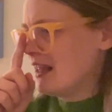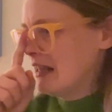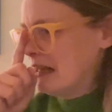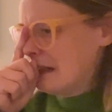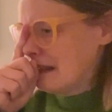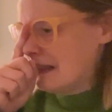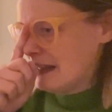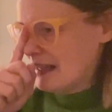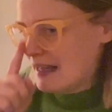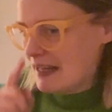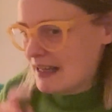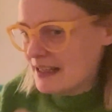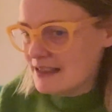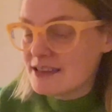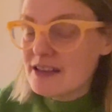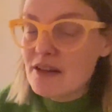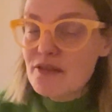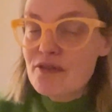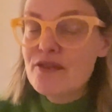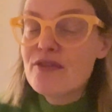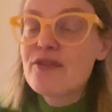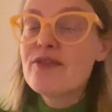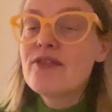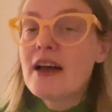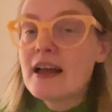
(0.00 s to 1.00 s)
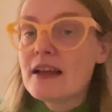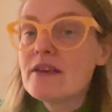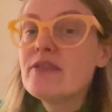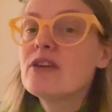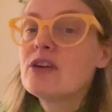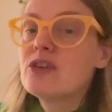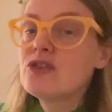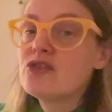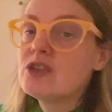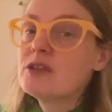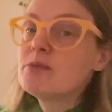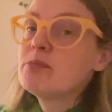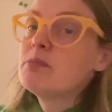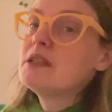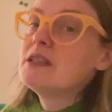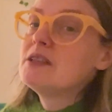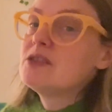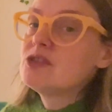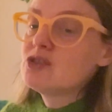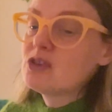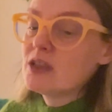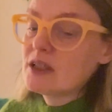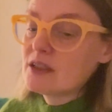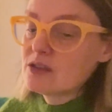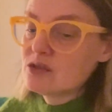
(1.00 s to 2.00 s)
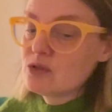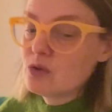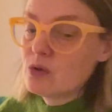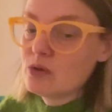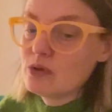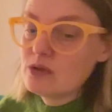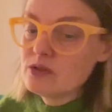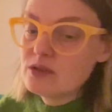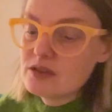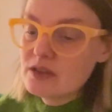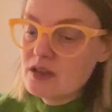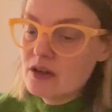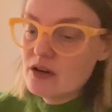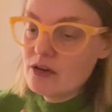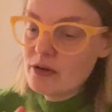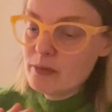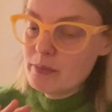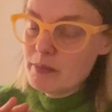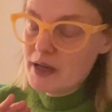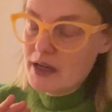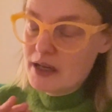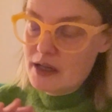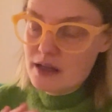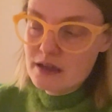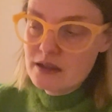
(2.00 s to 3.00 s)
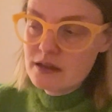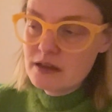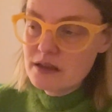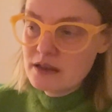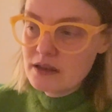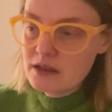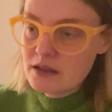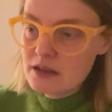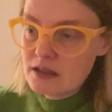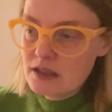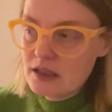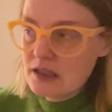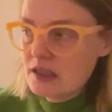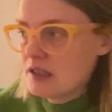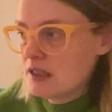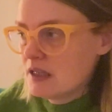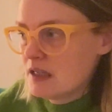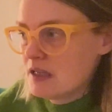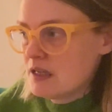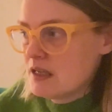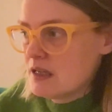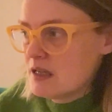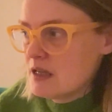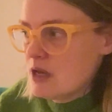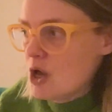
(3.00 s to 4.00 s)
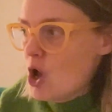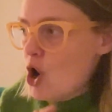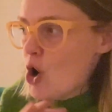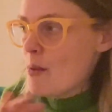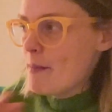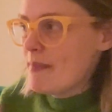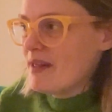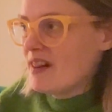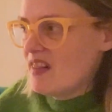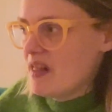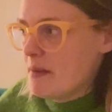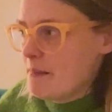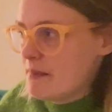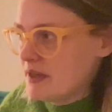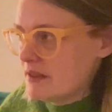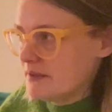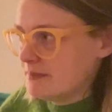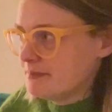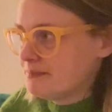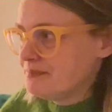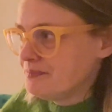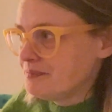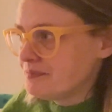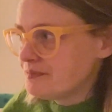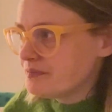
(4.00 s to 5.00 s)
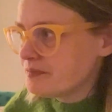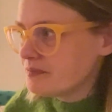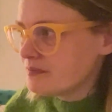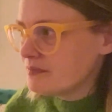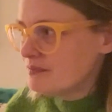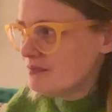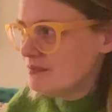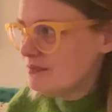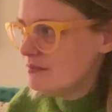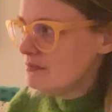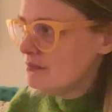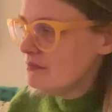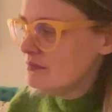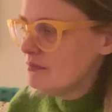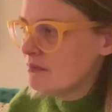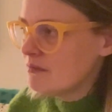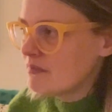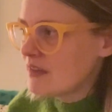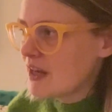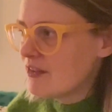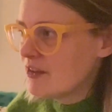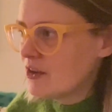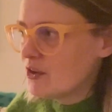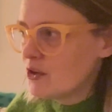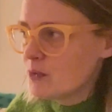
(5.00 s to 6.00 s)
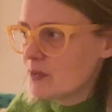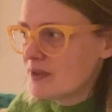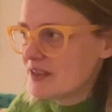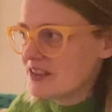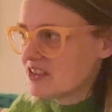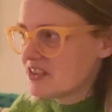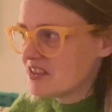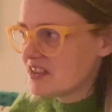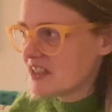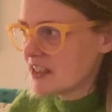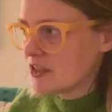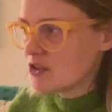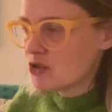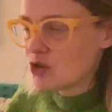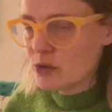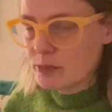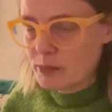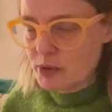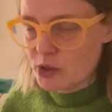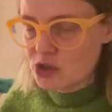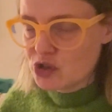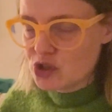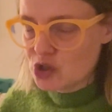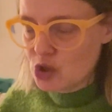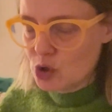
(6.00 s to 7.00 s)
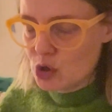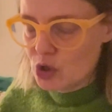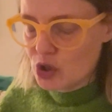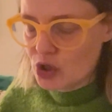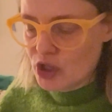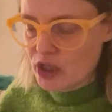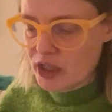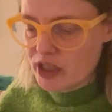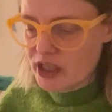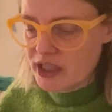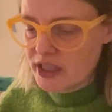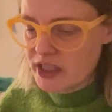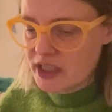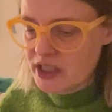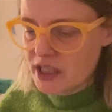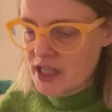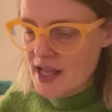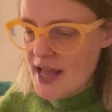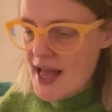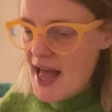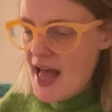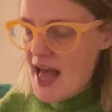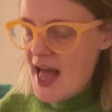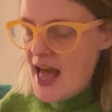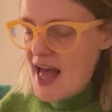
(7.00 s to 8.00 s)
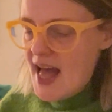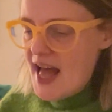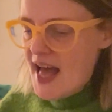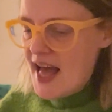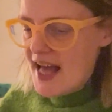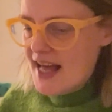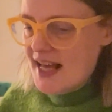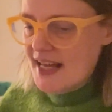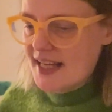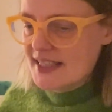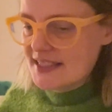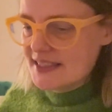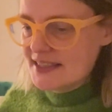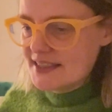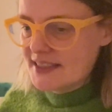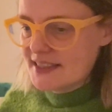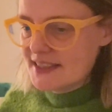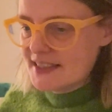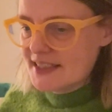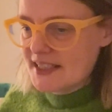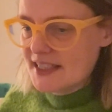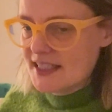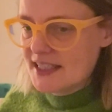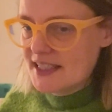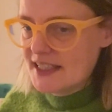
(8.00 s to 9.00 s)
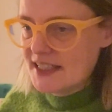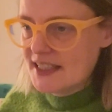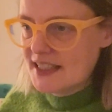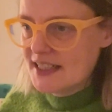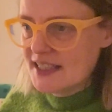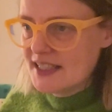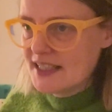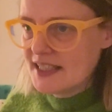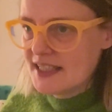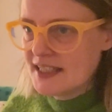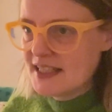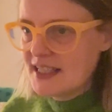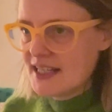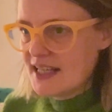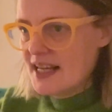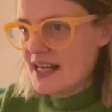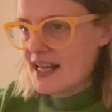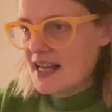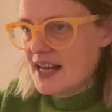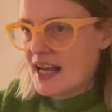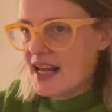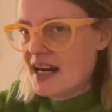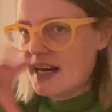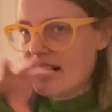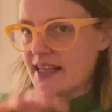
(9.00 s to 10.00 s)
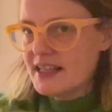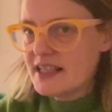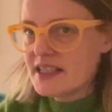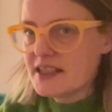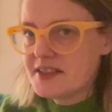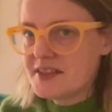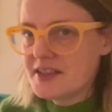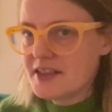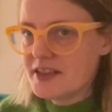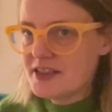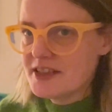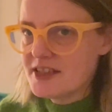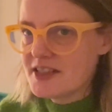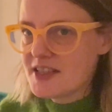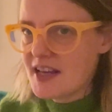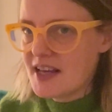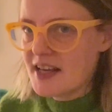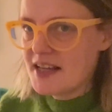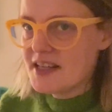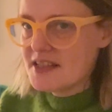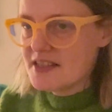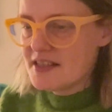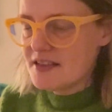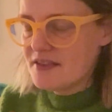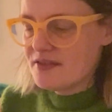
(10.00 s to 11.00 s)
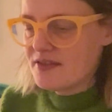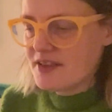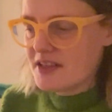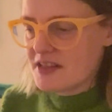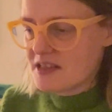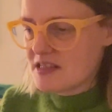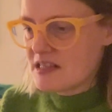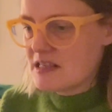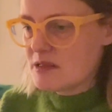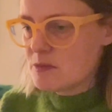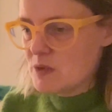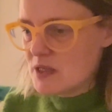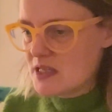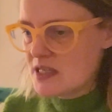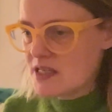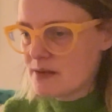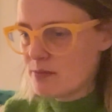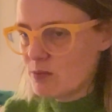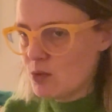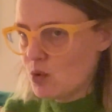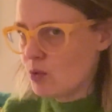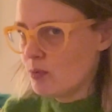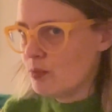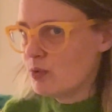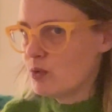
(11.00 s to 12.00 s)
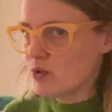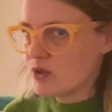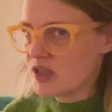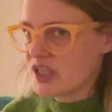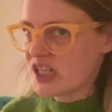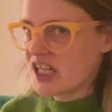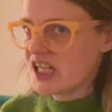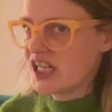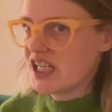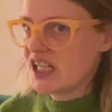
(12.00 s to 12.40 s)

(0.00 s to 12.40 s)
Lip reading: that 500-piece jigsaws are my limit. The other ones take too much longer, and I like a certain size that fits the wee small board,